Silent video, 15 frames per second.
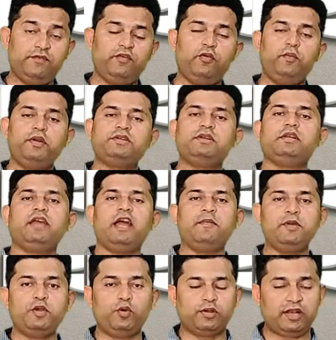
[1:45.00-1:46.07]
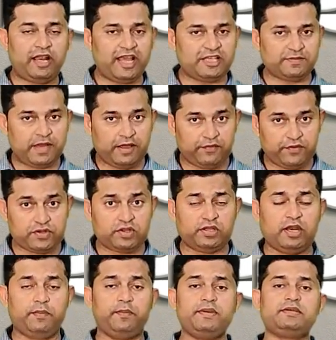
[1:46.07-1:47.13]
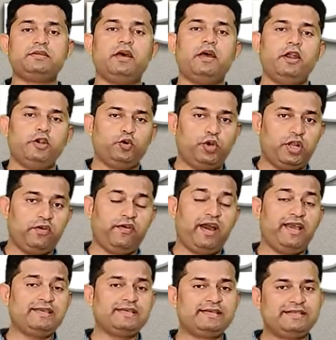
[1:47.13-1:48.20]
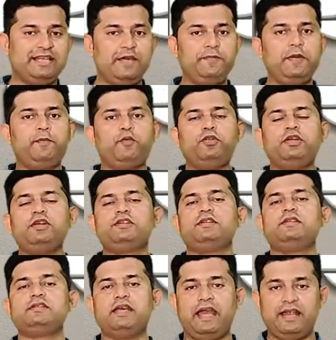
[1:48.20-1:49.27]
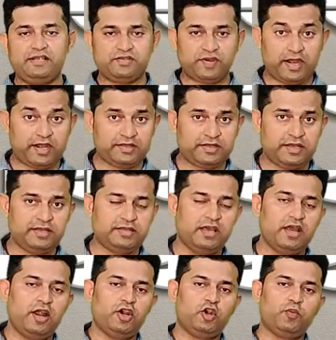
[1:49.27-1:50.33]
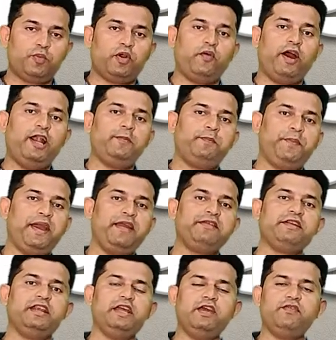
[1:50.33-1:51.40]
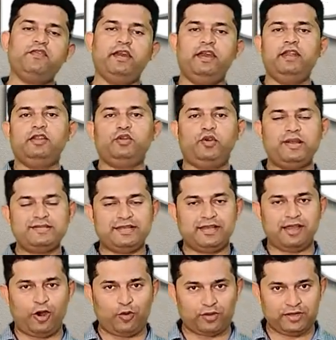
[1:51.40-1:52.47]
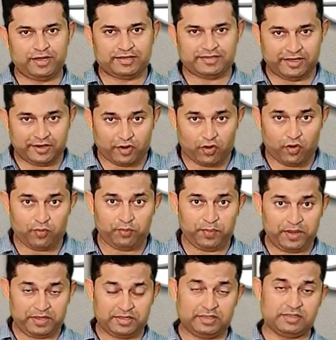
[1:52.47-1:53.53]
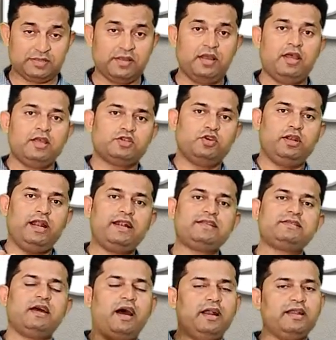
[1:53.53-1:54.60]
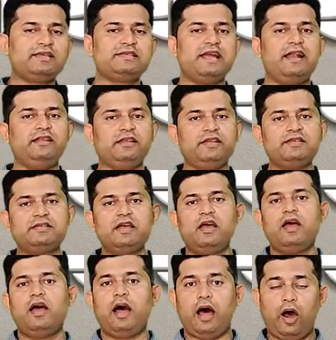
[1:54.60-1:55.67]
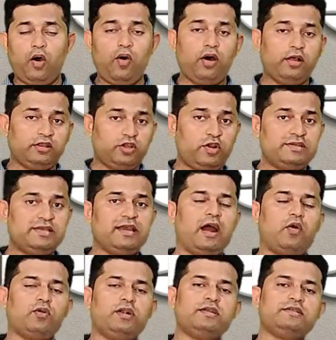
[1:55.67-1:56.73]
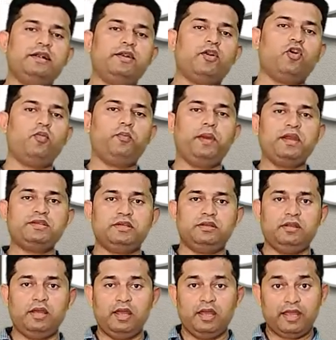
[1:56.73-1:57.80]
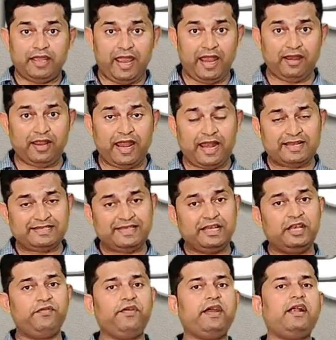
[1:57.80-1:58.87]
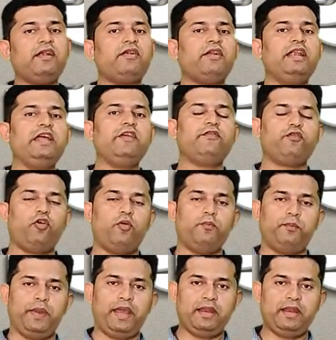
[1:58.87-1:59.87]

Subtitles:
information can be utilized by a physiotherapist to devise sleeping positions and strategies to provide pain relief in thoracic outlet syndrome patients. So let's understand this, how a thoracic outlet syndrome patient can get significant relief from